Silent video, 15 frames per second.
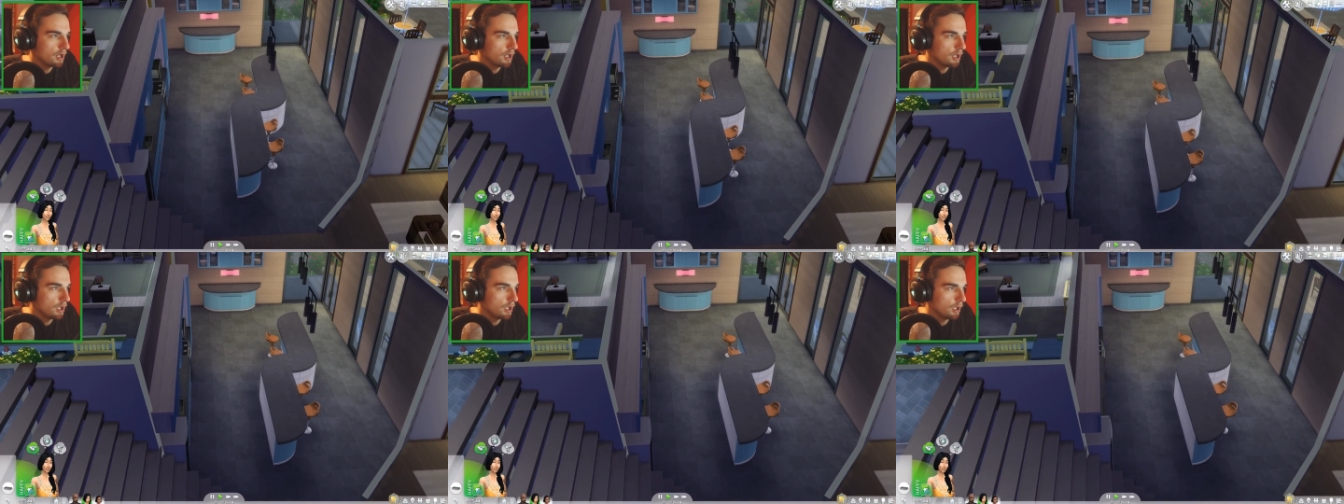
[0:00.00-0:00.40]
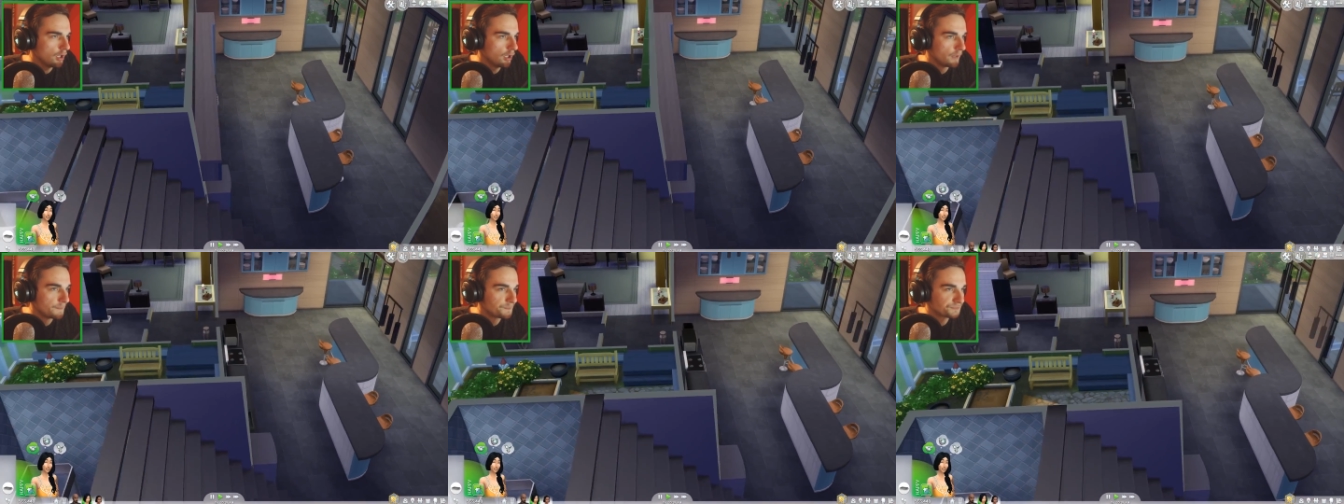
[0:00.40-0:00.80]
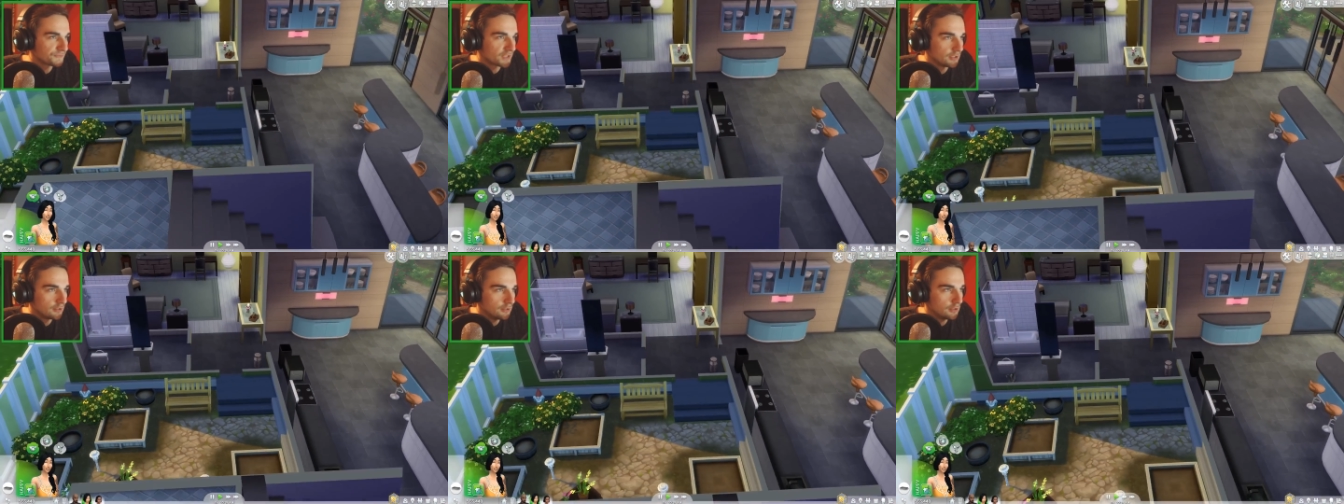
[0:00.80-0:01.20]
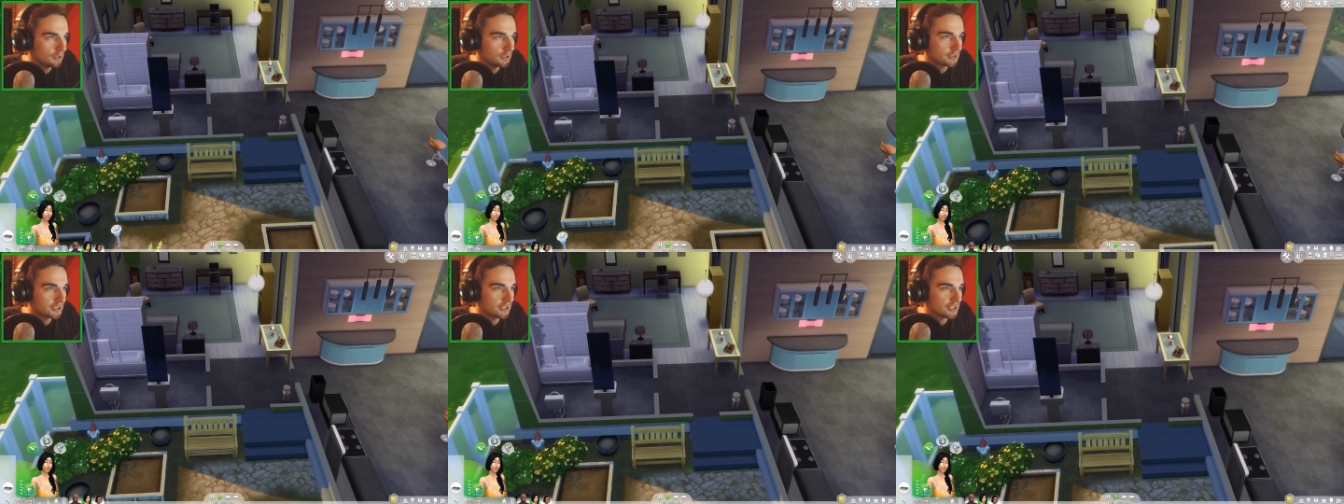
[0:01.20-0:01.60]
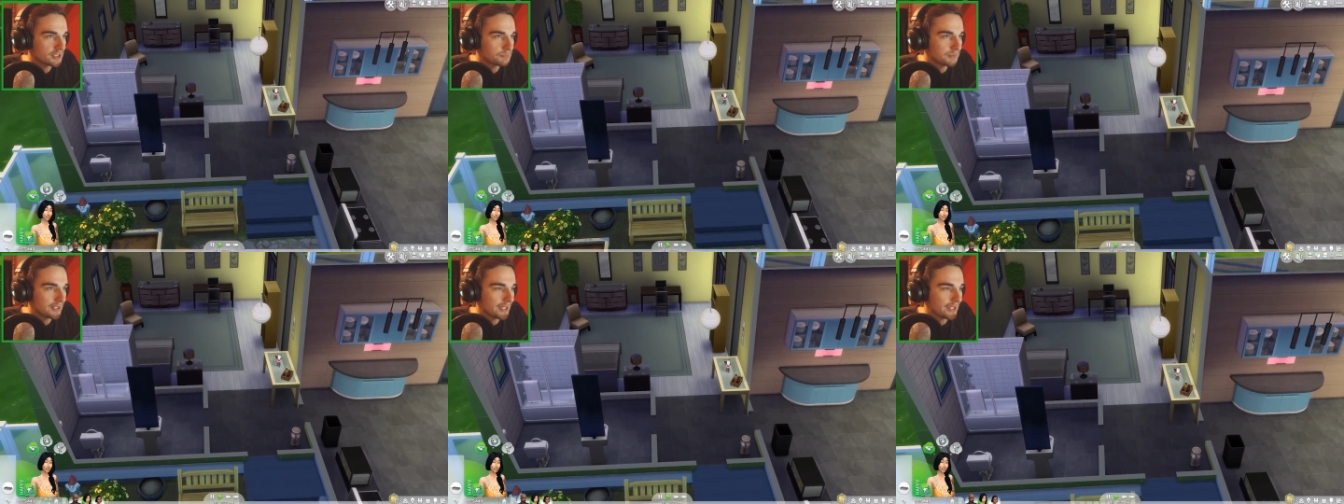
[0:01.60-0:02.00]
look at
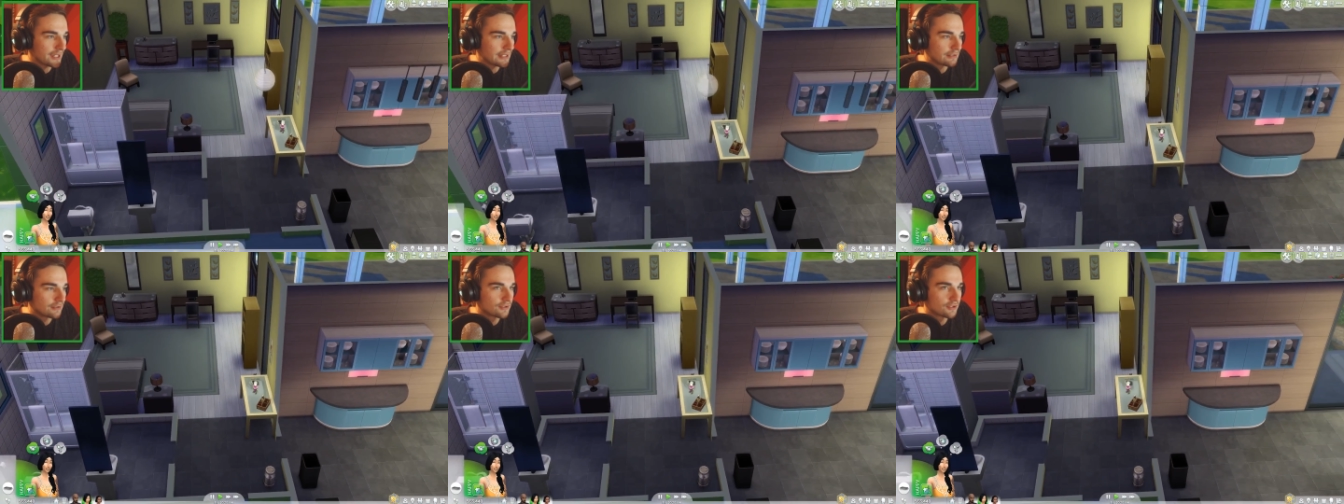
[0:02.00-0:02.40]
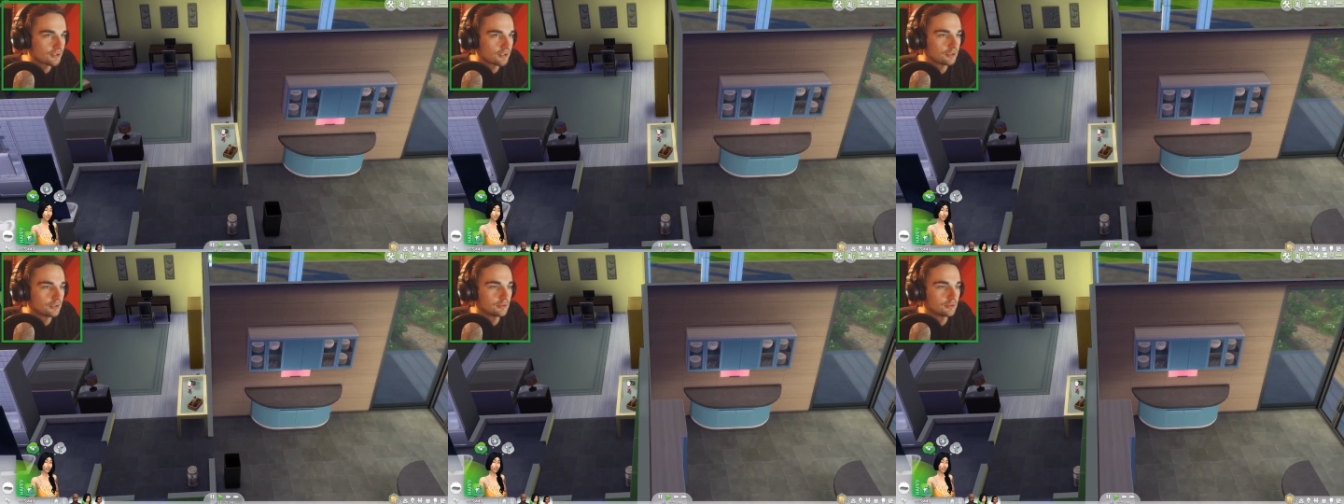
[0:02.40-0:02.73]
this place!